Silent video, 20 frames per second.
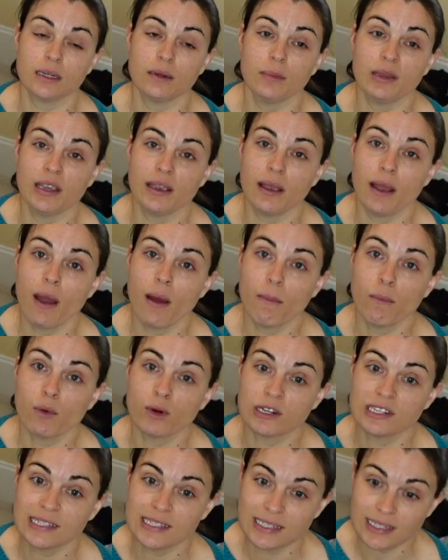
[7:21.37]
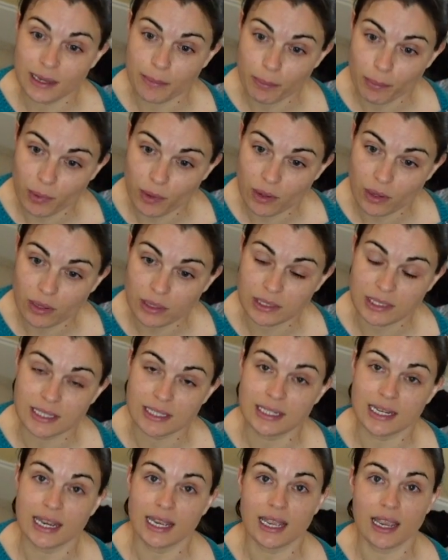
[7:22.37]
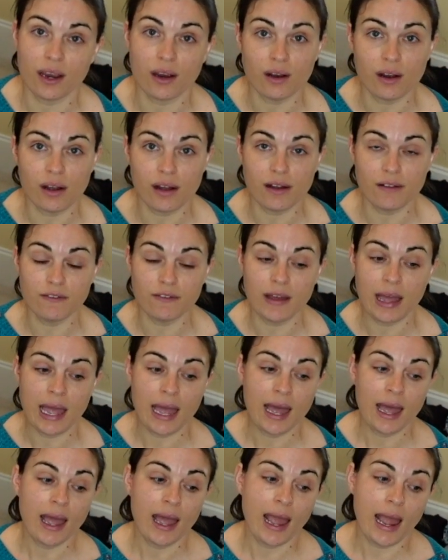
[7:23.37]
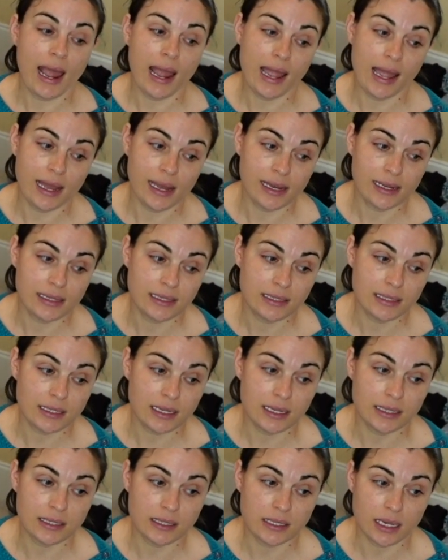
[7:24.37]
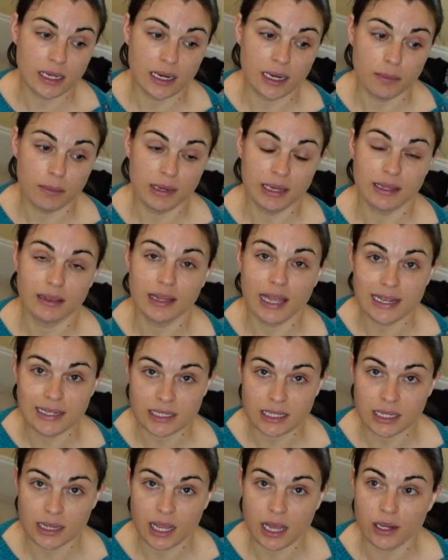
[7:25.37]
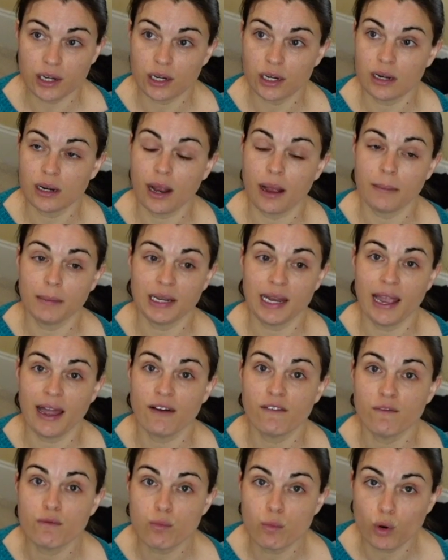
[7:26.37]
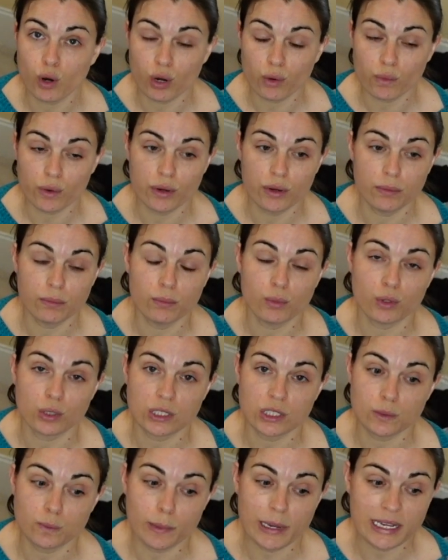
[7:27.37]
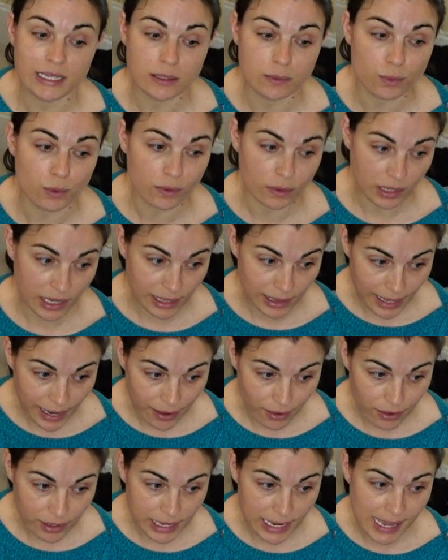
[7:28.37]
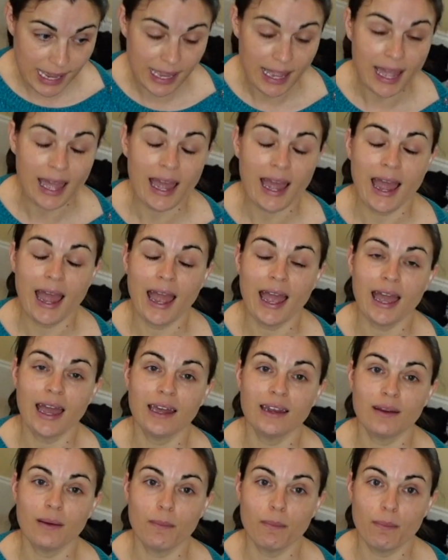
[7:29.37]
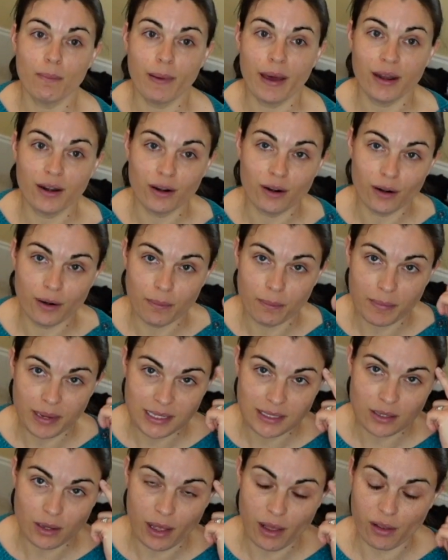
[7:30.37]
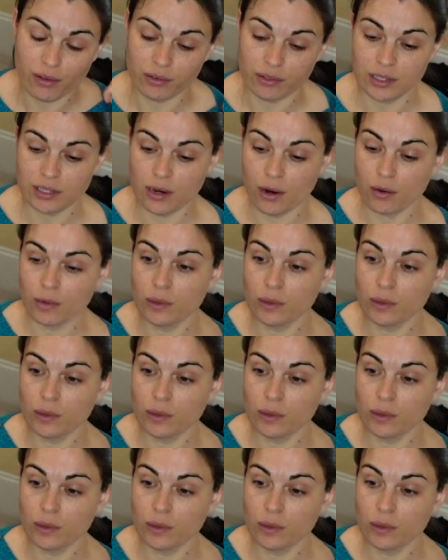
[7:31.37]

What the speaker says: to be more simple to take care of, and it's going to be less clutter. I'm going to have more room, more space, more clarity, and better mental health. So